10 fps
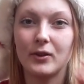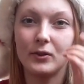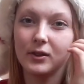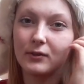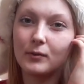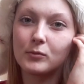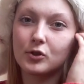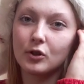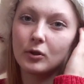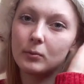I ordered from
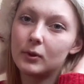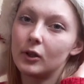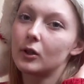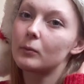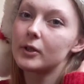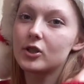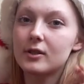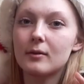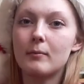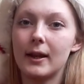Sugar Plug, which is
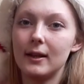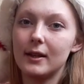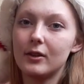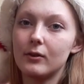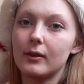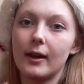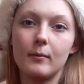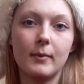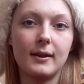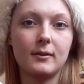a mainly
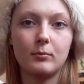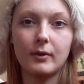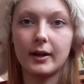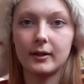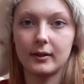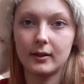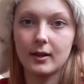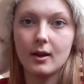UK-based brand.